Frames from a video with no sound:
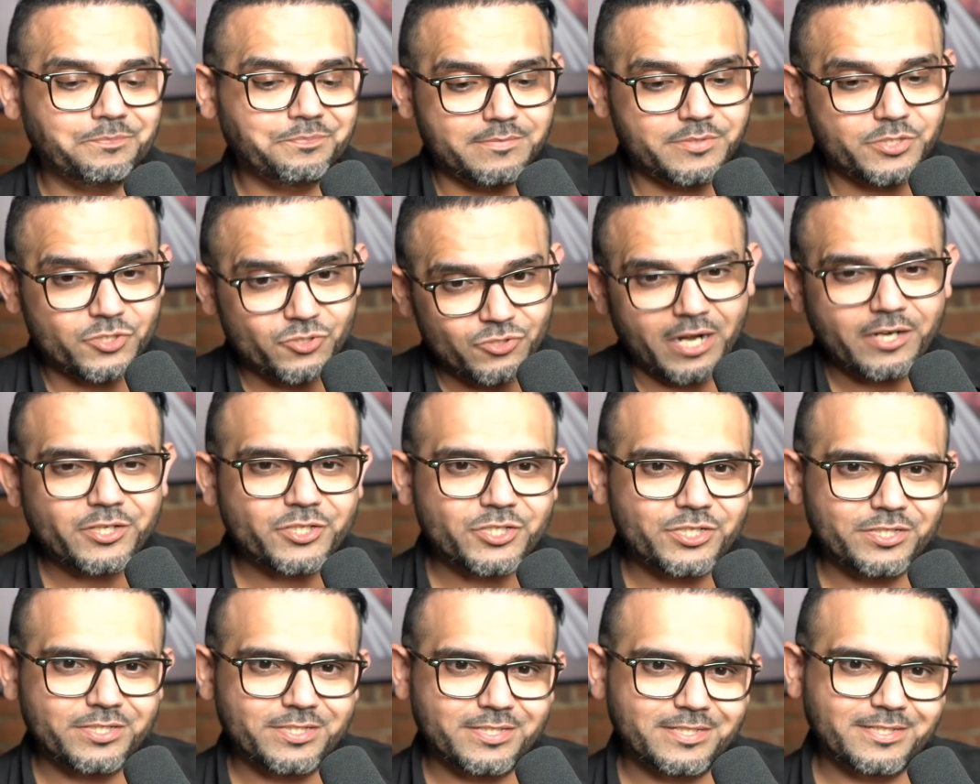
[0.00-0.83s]

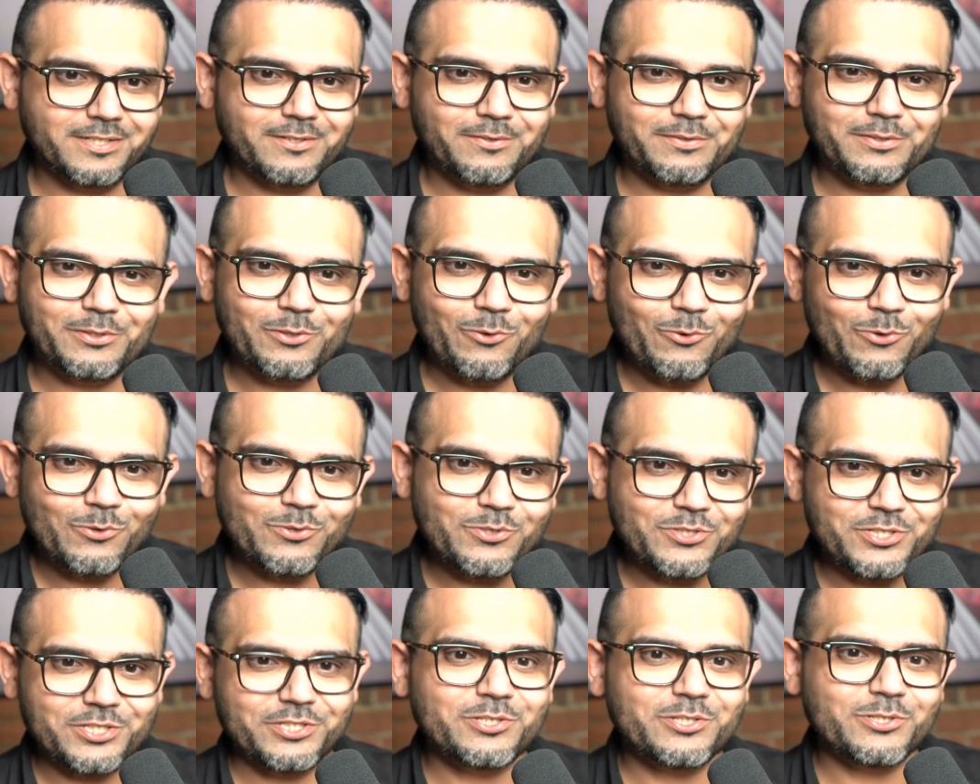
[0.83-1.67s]
structures you know don't
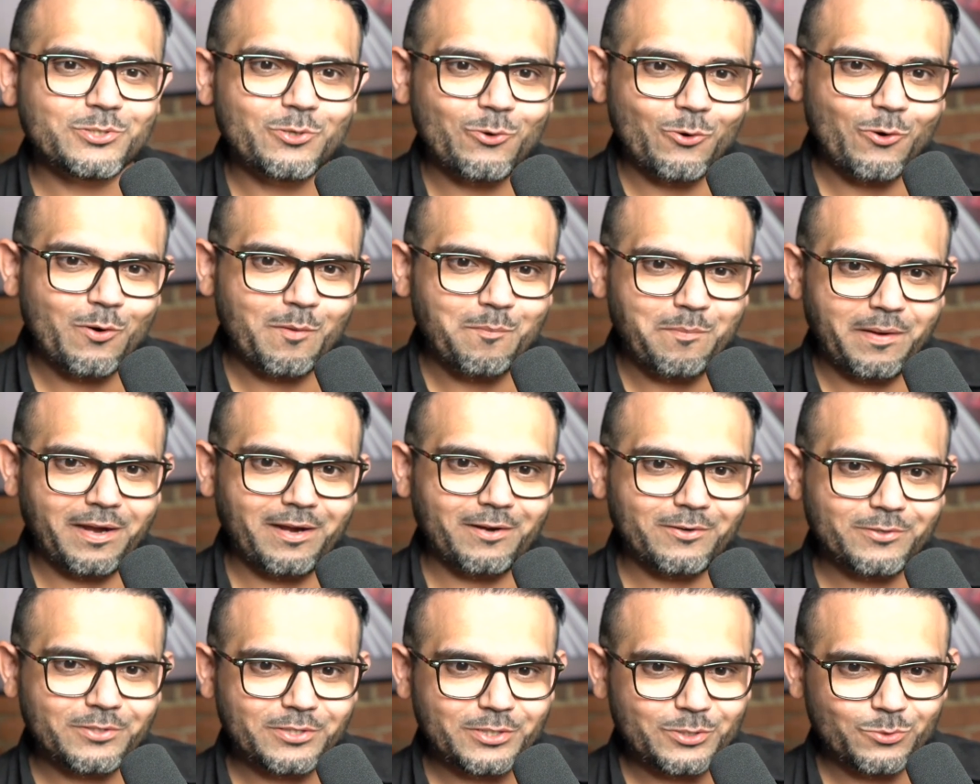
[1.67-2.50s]
just go
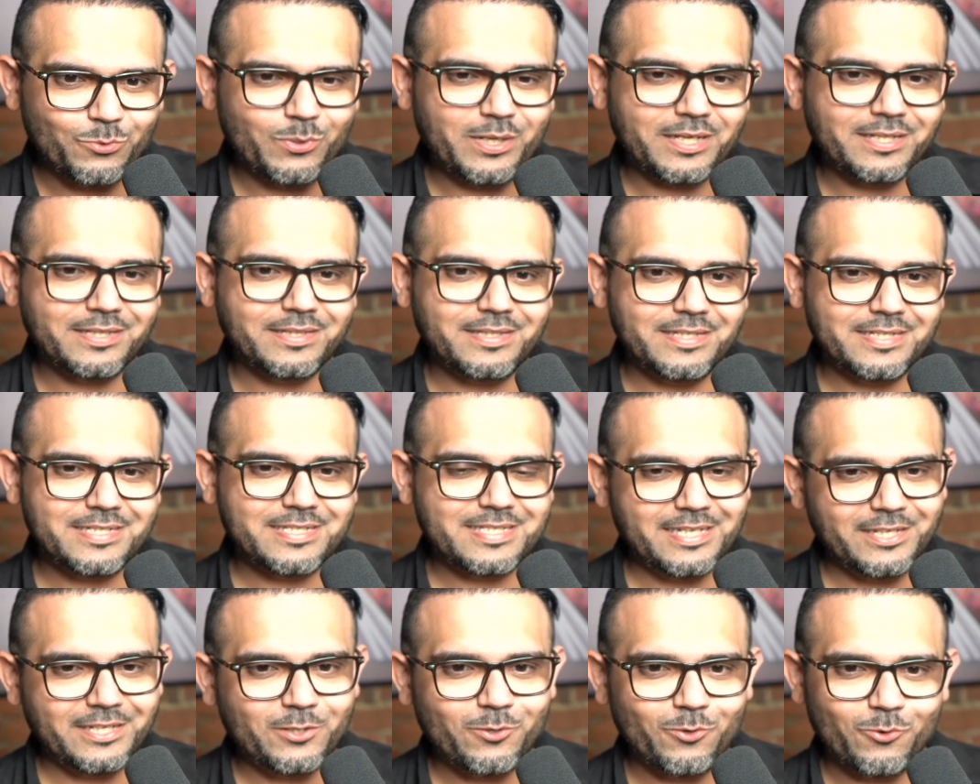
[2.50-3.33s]
about doing this
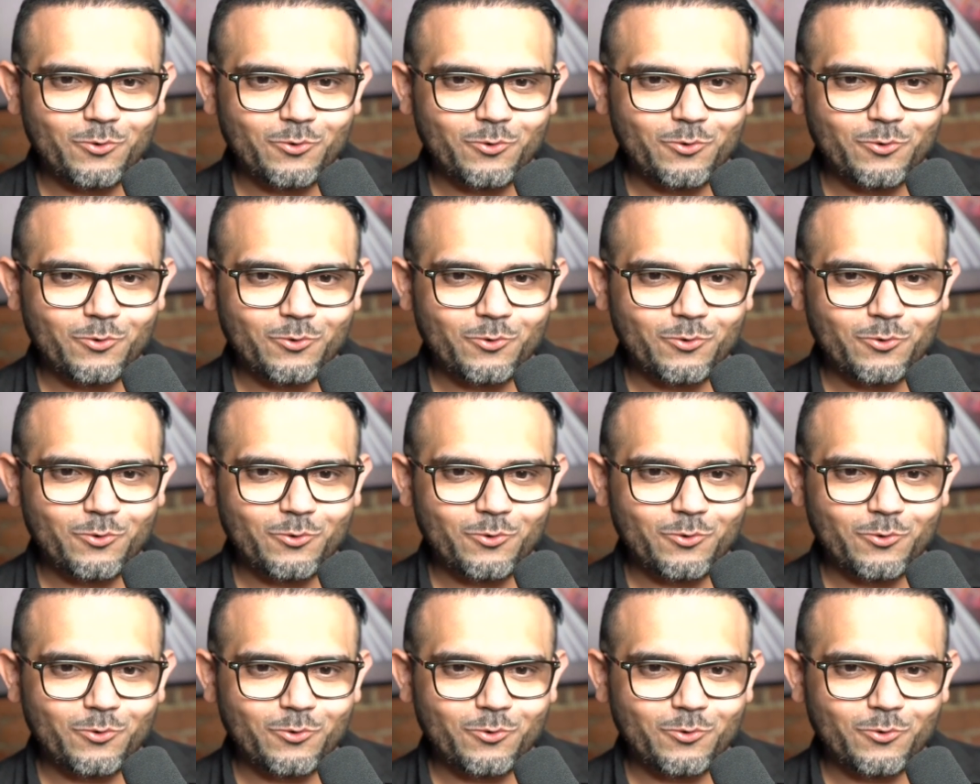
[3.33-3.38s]
in your